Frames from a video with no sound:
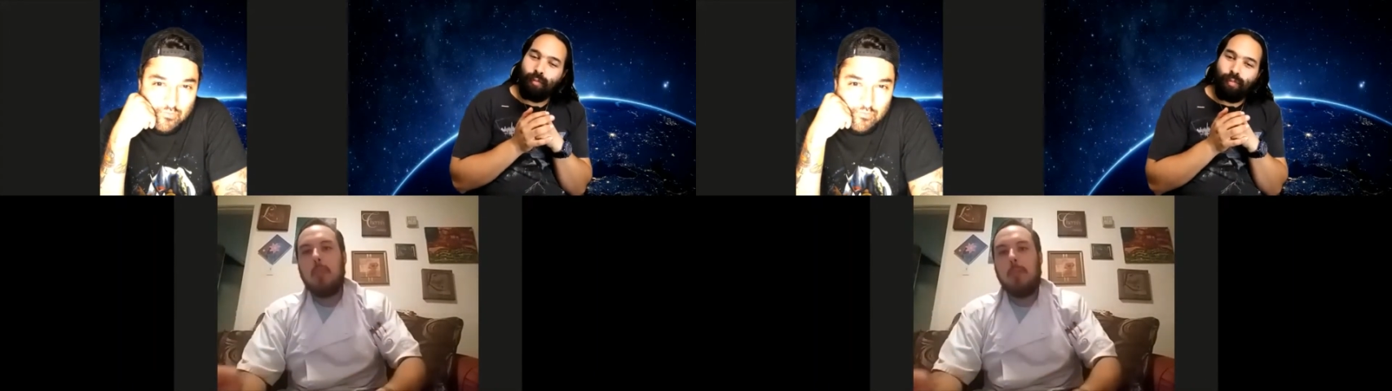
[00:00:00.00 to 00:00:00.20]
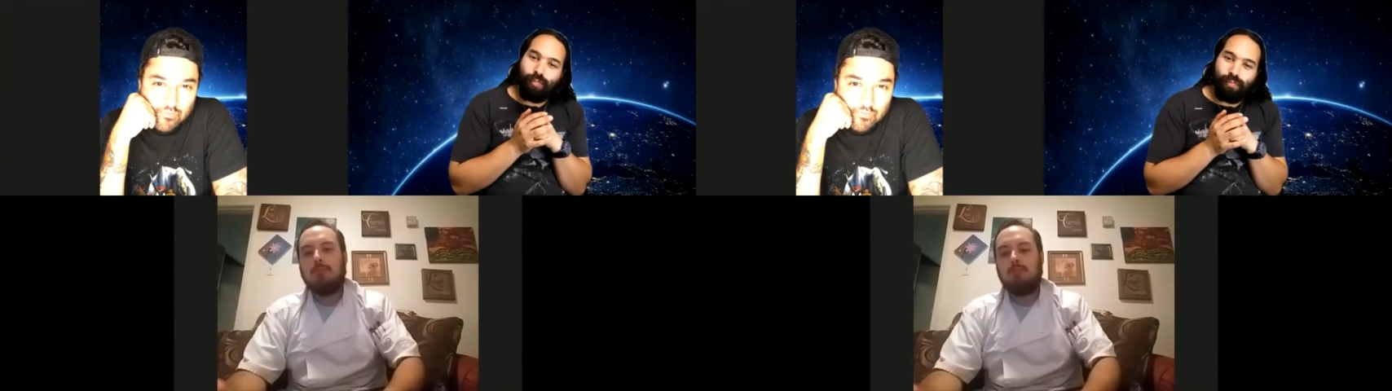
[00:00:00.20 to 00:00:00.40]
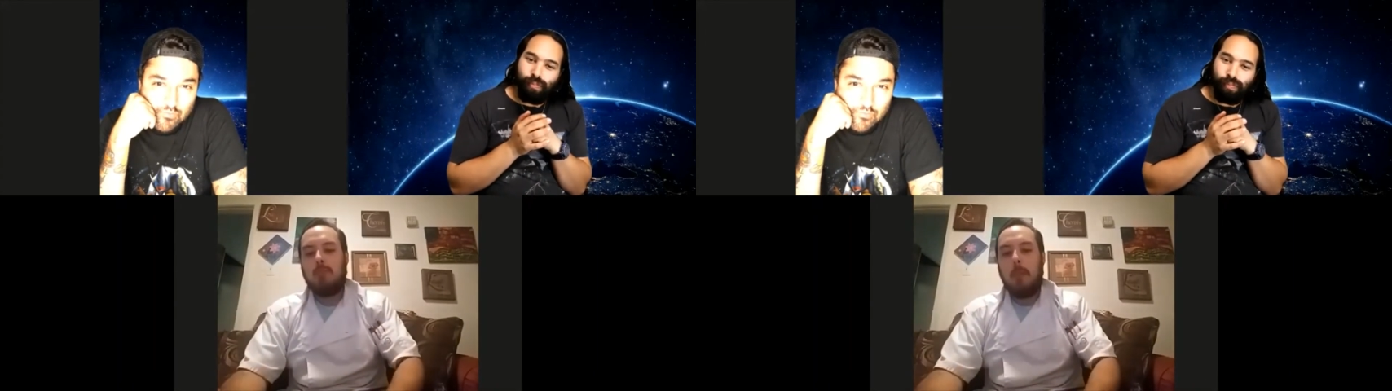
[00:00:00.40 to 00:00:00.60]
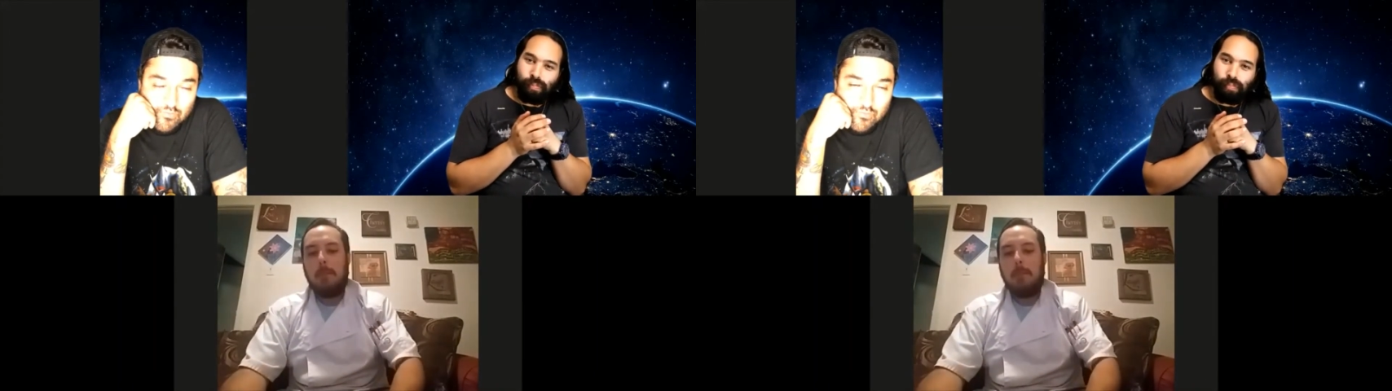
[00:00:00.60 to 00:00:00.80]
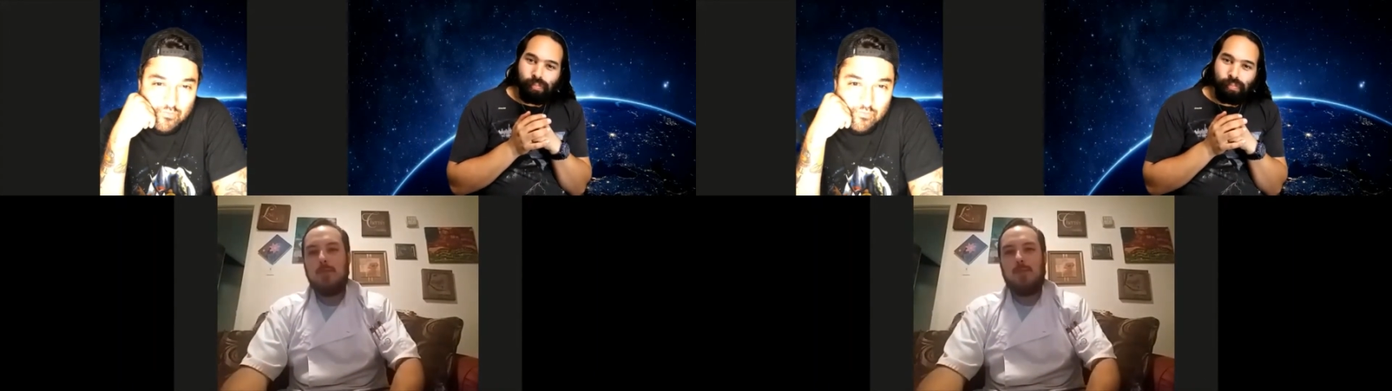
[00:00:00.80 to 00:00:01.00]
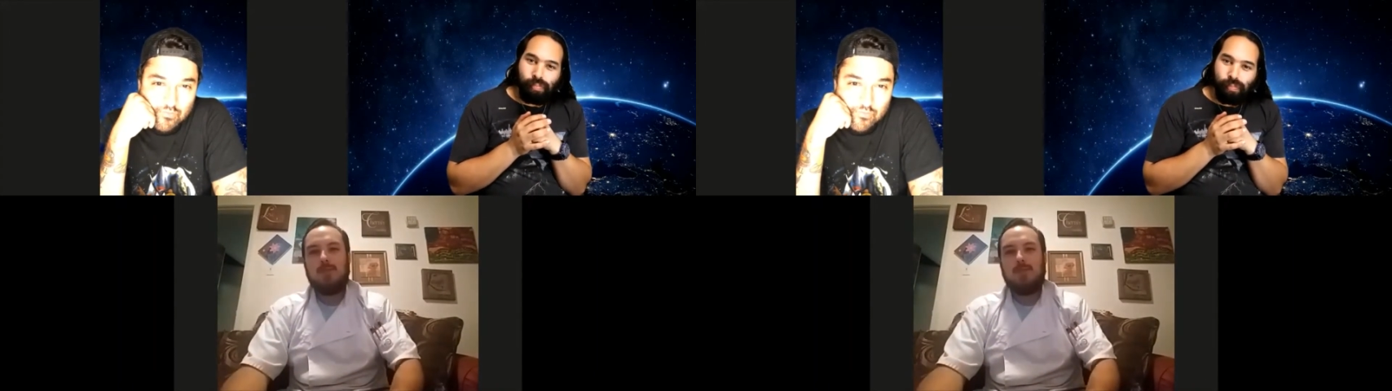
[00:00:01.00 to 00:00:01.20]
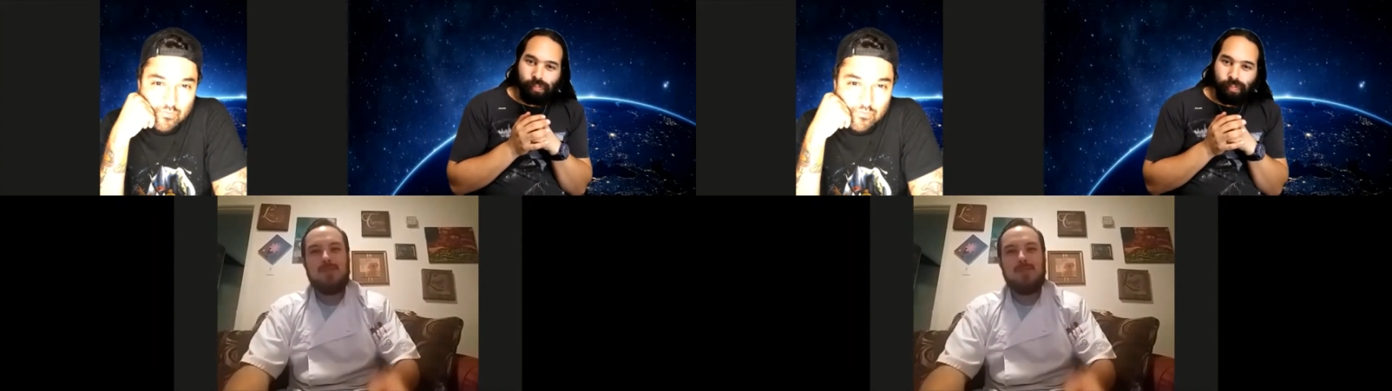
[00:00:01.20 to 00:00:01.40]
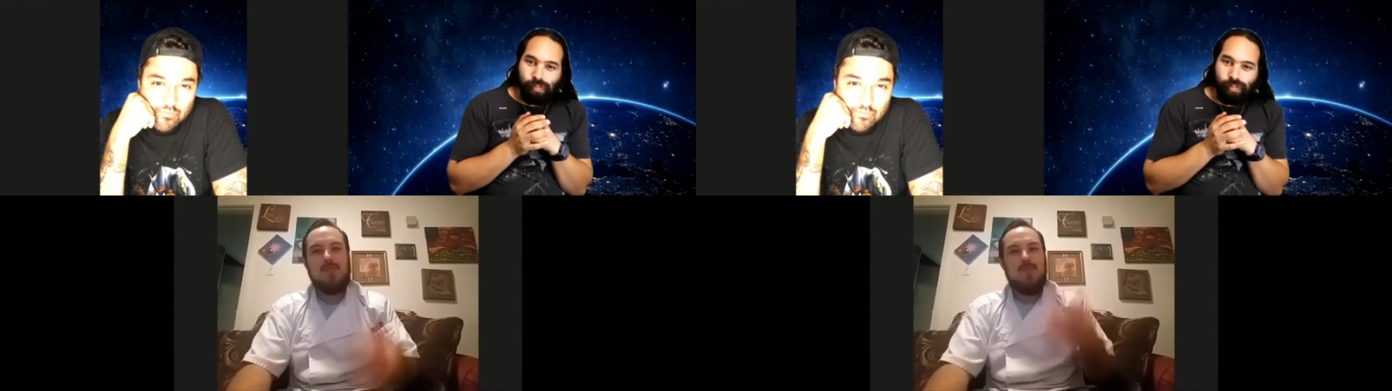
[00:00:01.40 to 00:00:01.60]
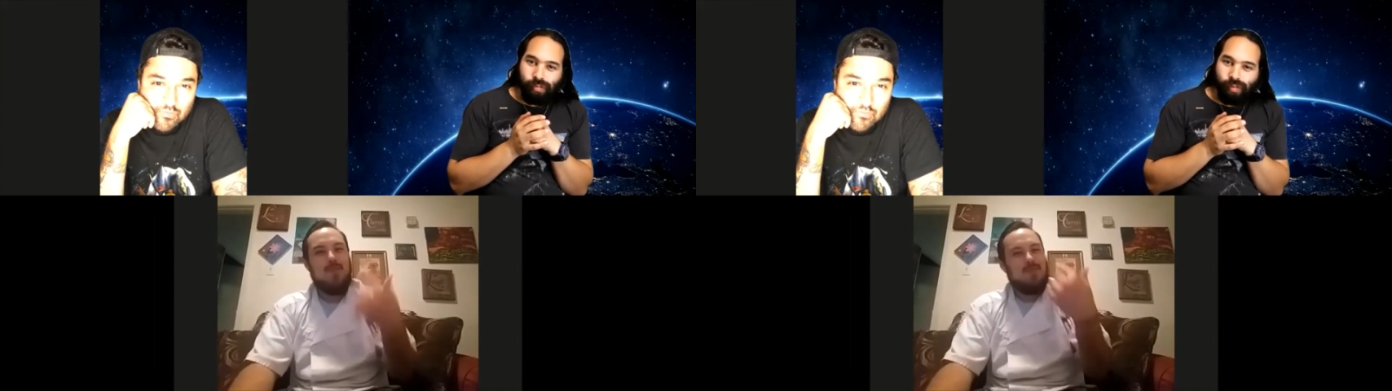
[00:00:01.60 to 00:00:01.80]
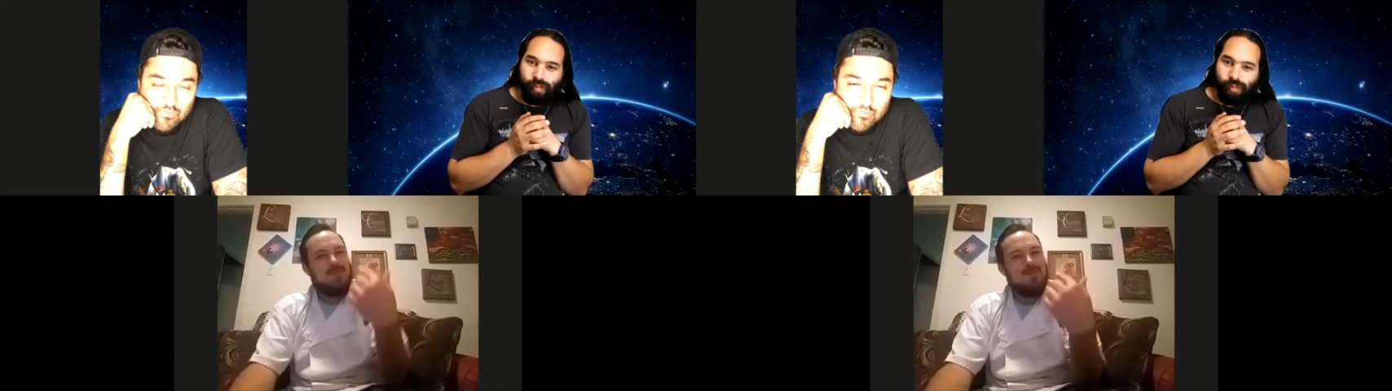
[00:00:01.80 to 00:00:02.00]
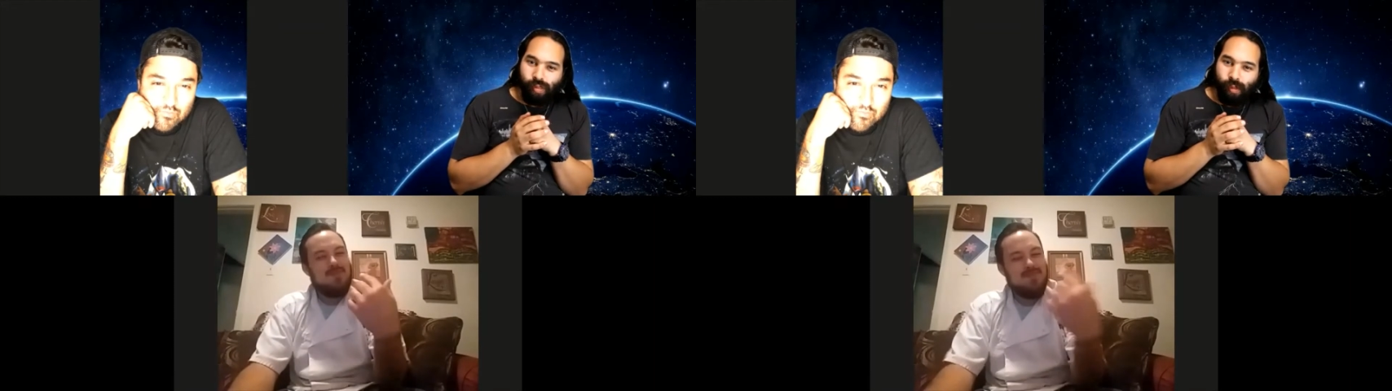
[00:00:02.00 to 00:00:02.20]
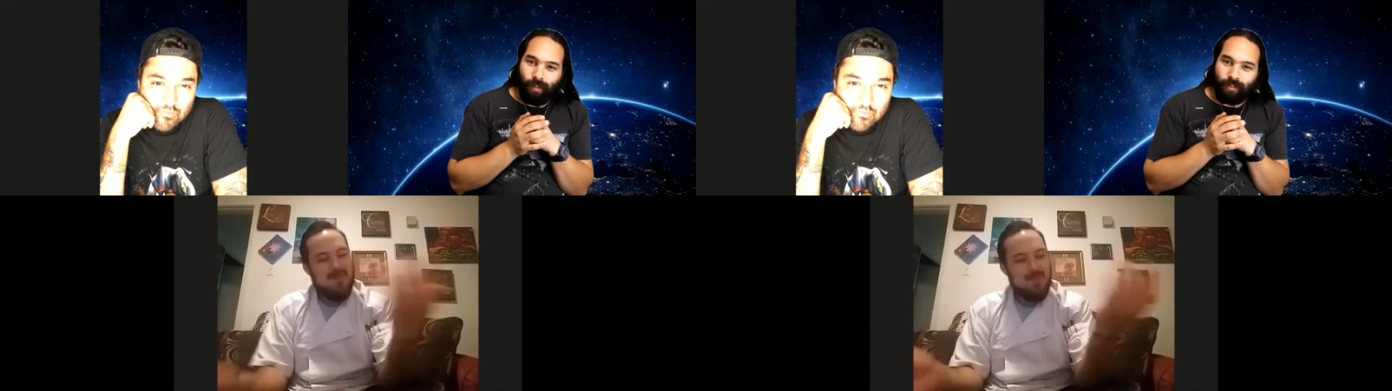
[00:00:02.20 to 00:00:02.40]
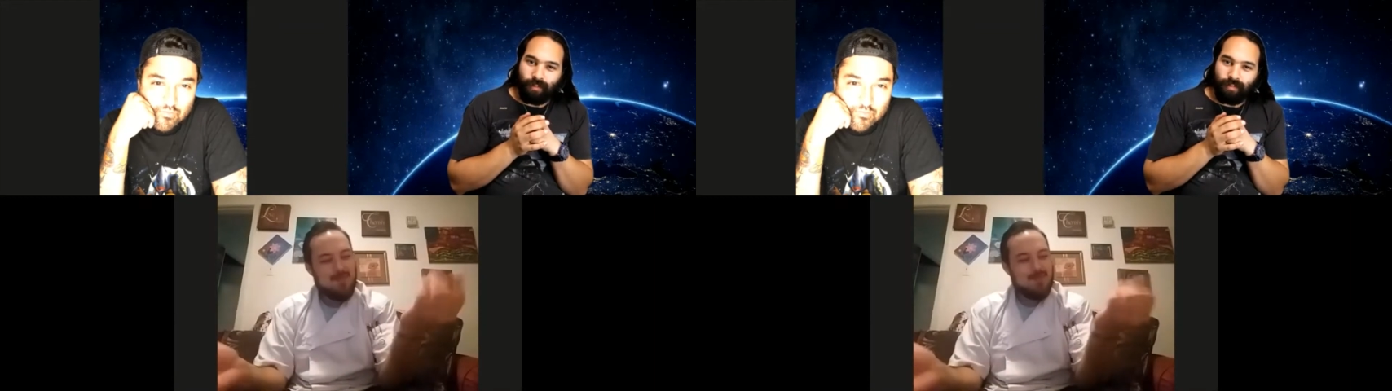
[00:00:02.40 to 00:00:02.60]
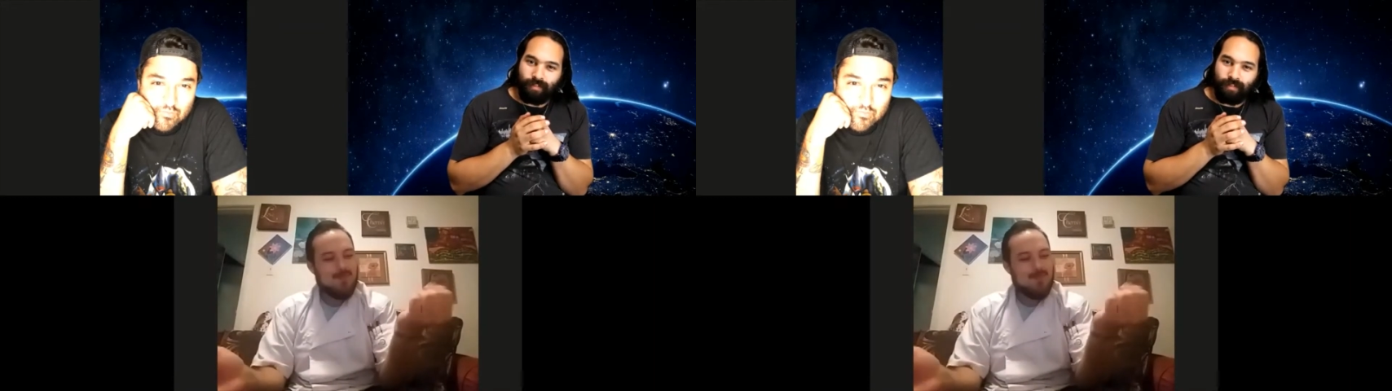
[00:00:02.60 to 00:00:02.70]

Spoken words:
(silence)